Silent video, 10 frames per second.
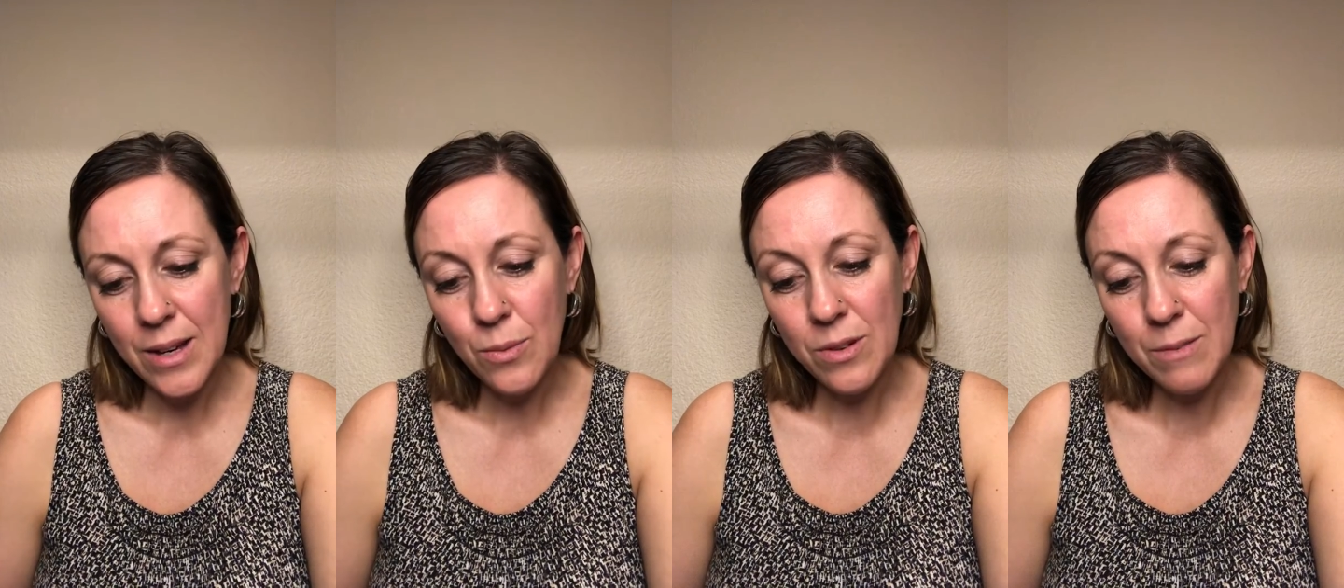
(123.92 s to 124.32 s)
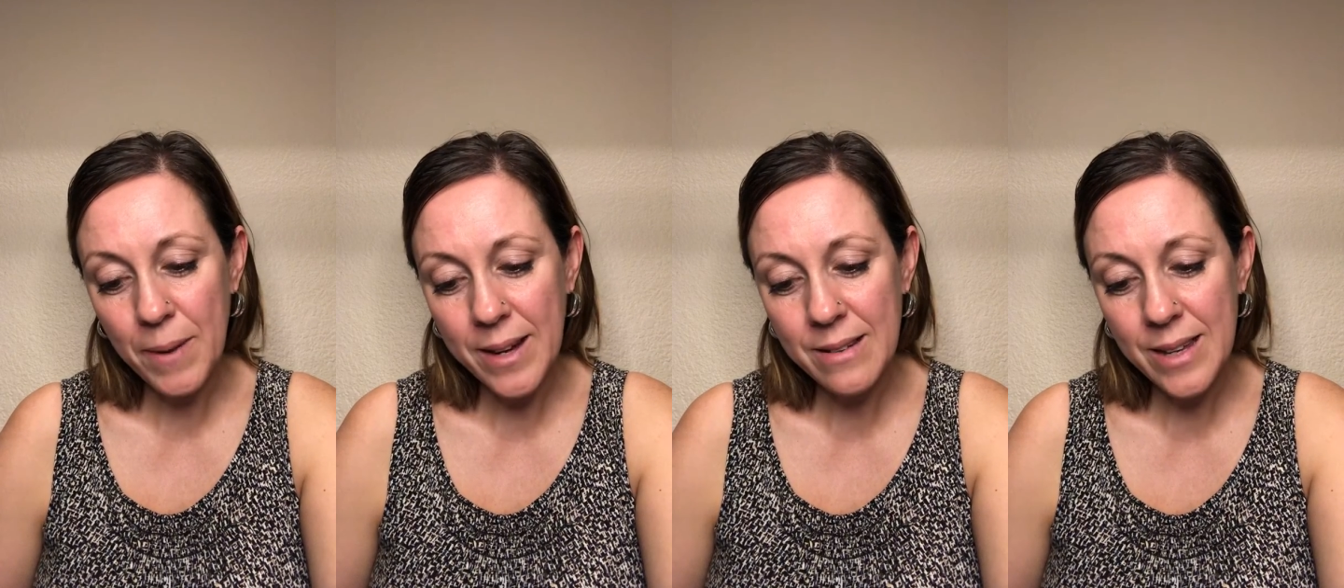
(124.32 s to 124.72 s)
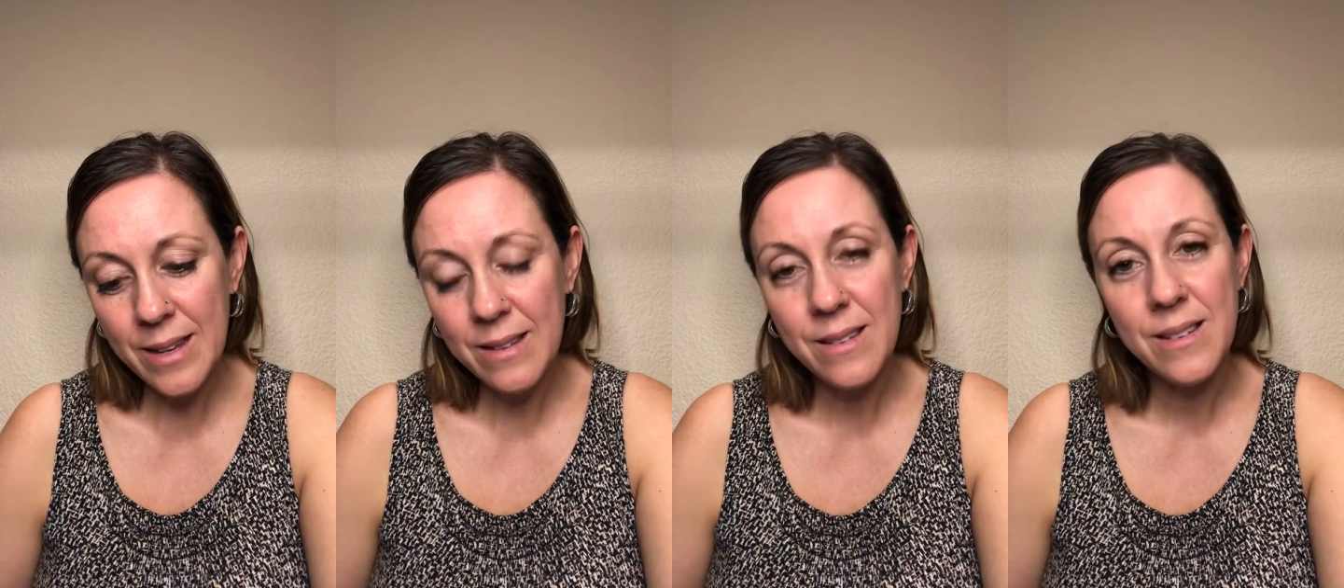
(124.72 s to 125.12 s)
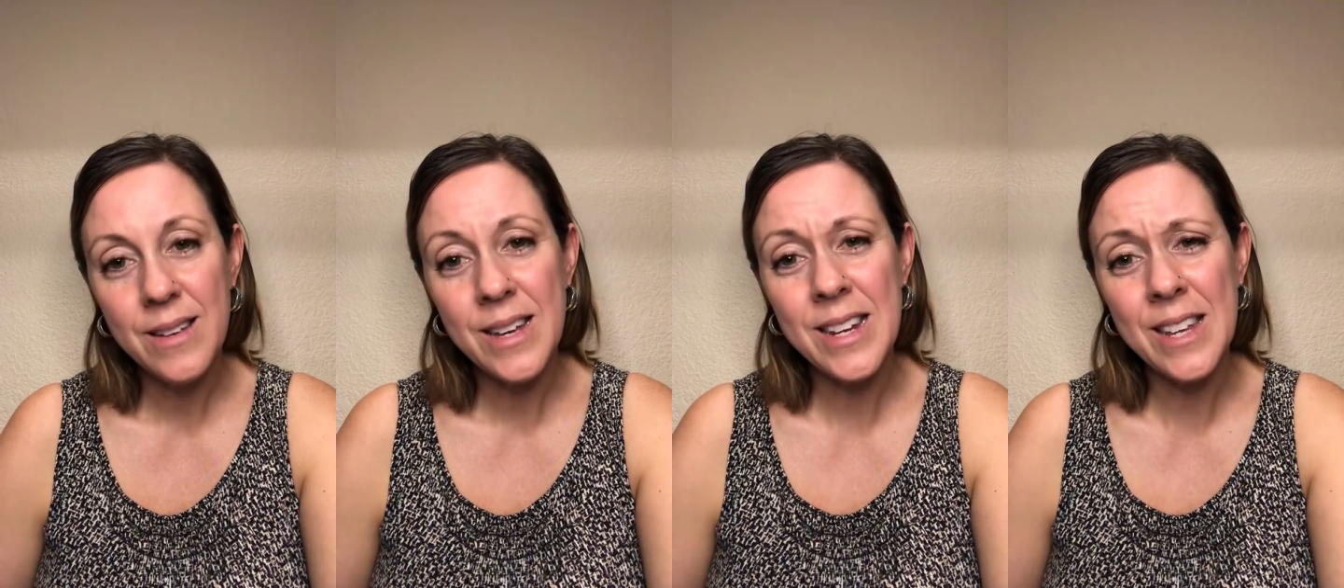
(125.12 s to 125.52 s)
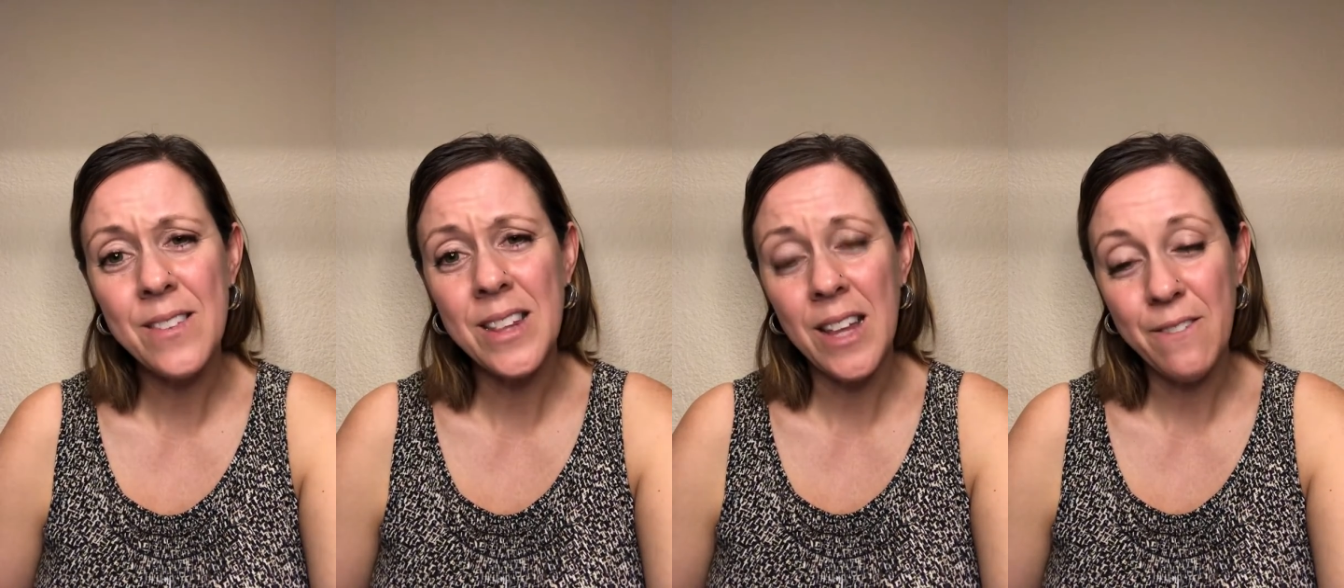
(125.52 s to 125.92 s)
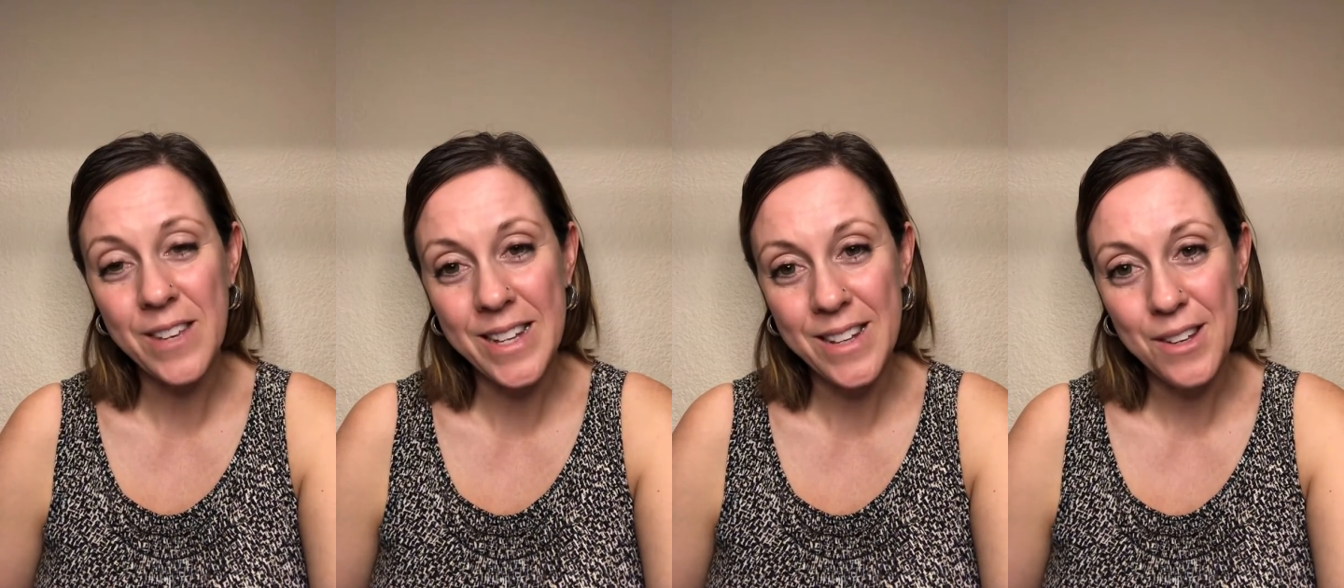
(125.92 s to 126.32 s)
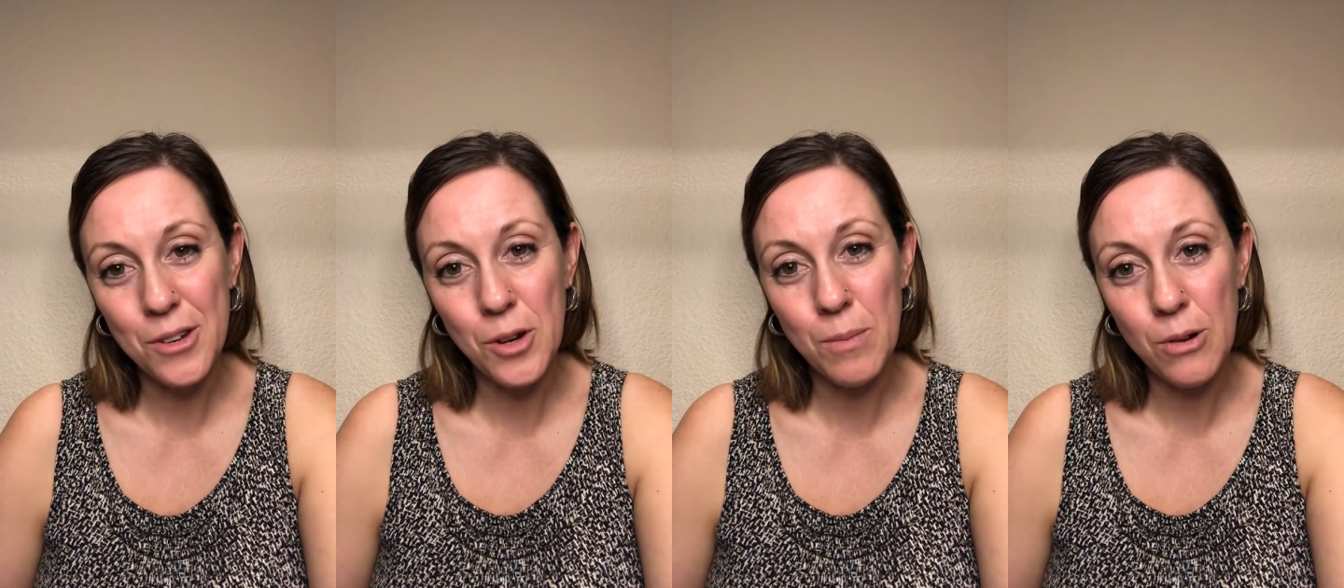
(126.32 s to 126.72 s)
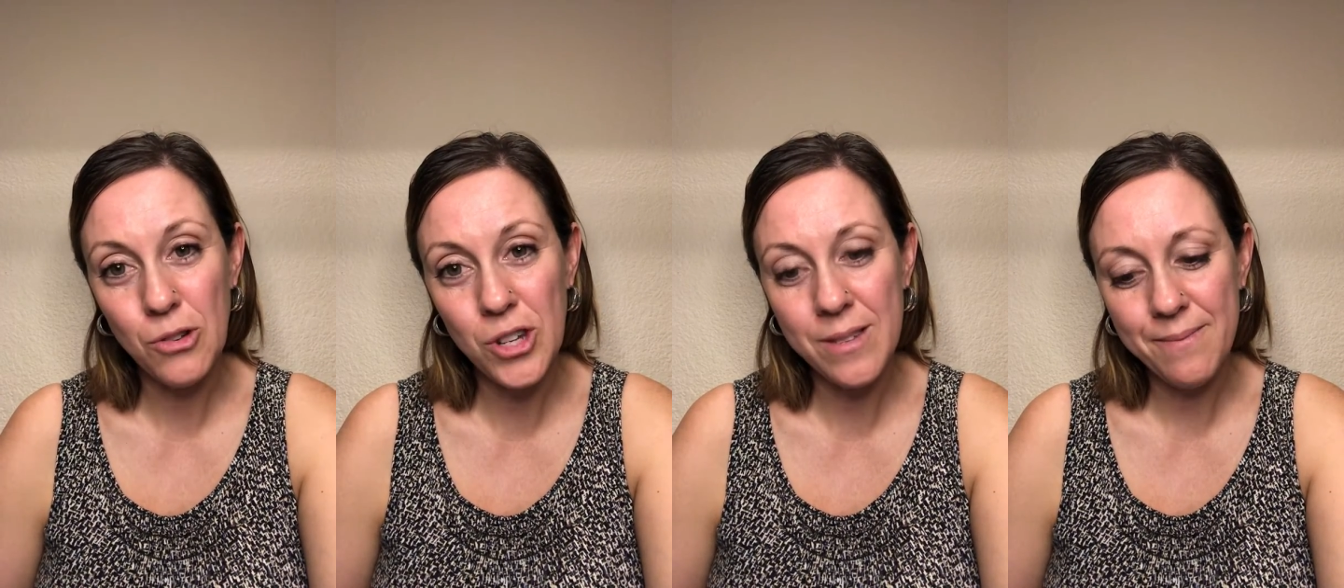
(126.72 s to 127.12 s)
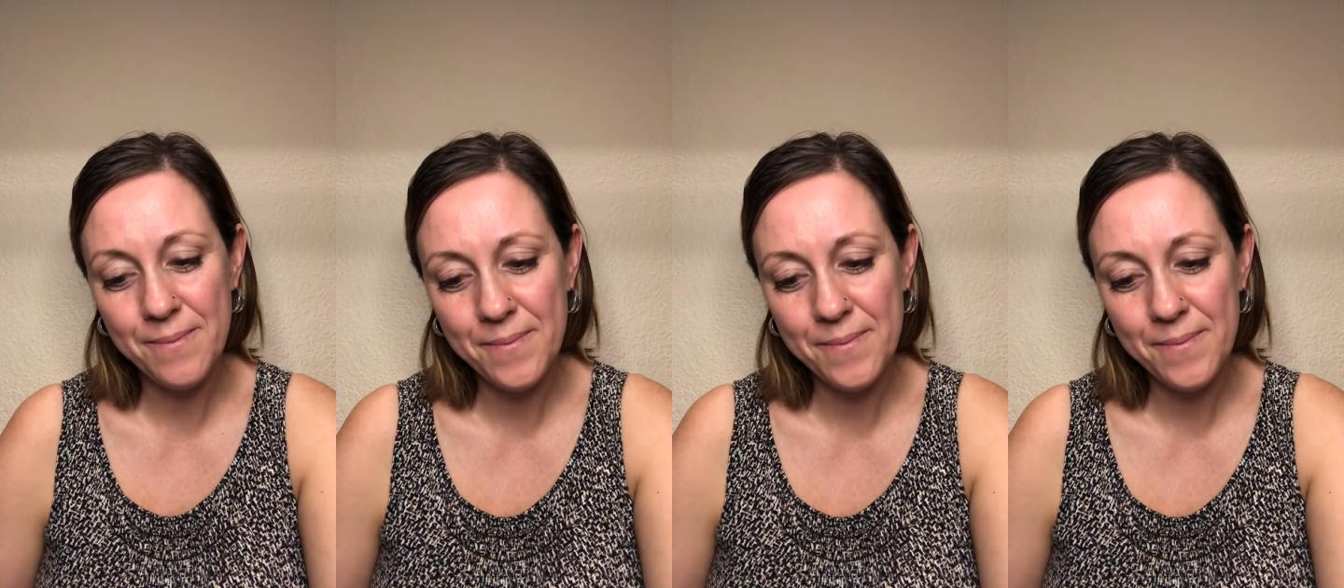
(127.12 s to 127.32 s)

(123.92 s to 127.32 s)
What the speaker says: respecting and even loving your emotion.